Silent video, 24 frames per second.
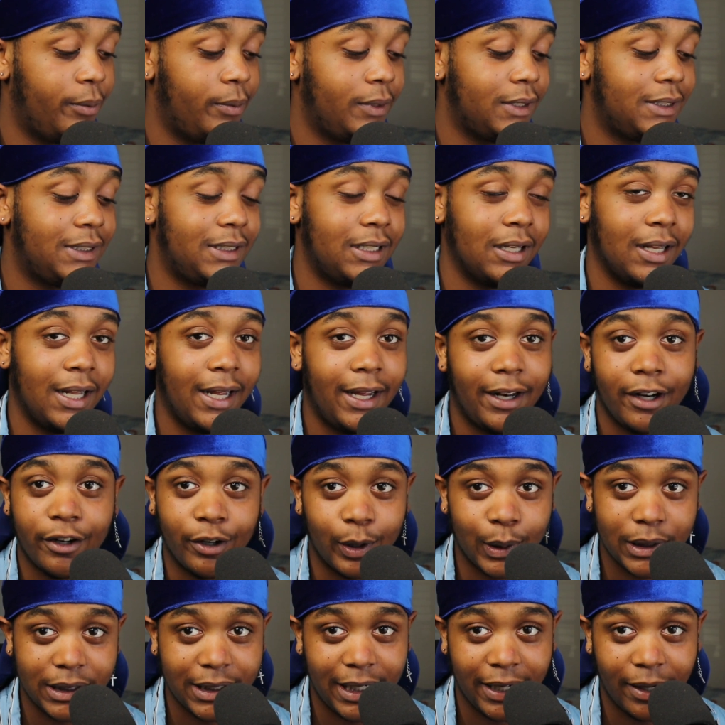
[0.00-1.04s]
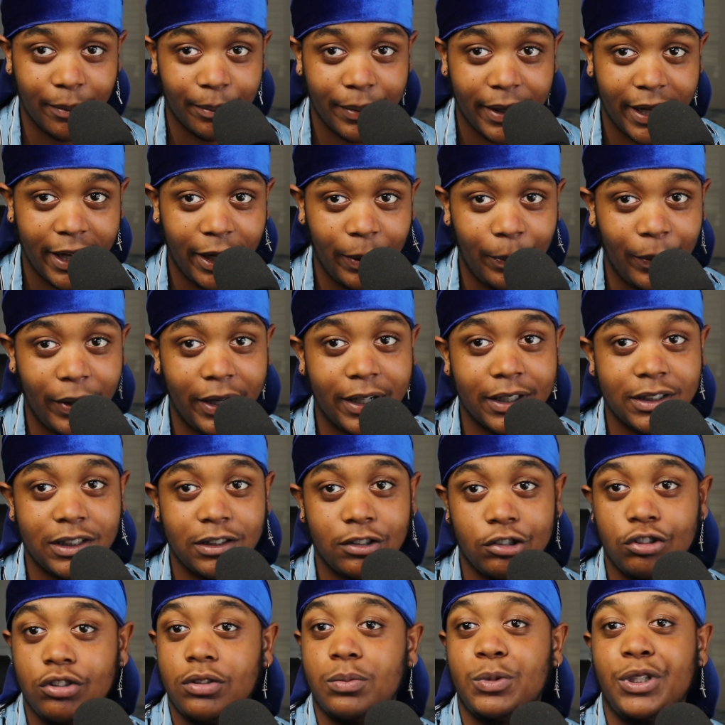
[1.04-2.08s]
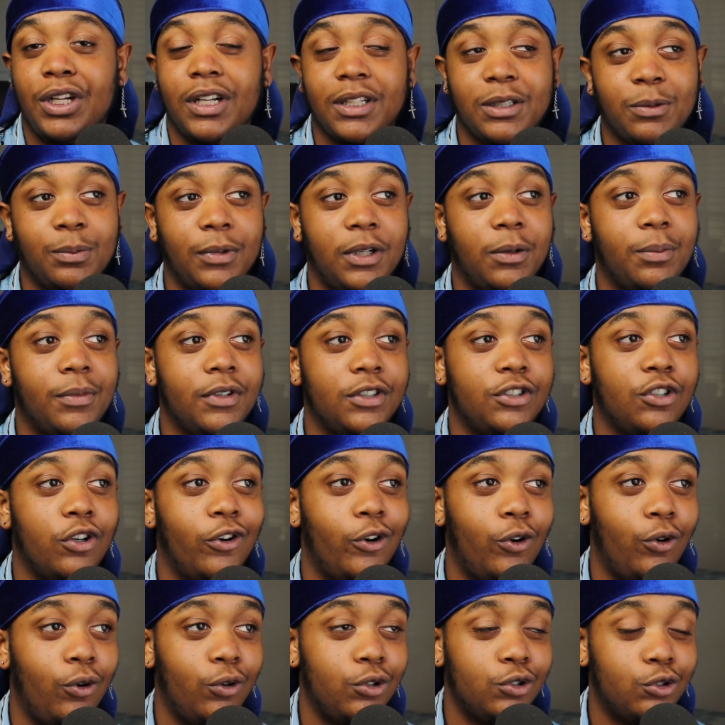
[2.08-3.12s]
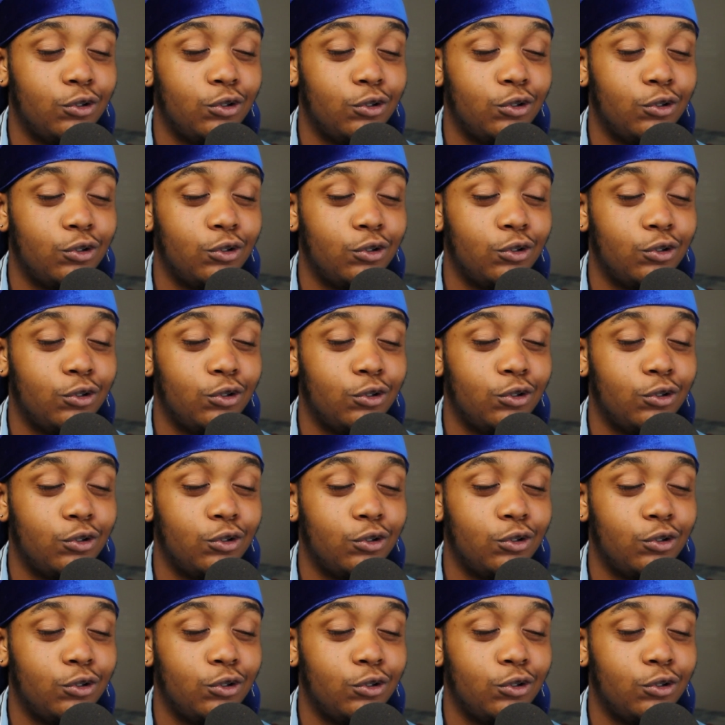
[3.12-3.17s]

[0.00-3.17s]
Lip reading: slanderous campaign because there was nothing but a bunch of old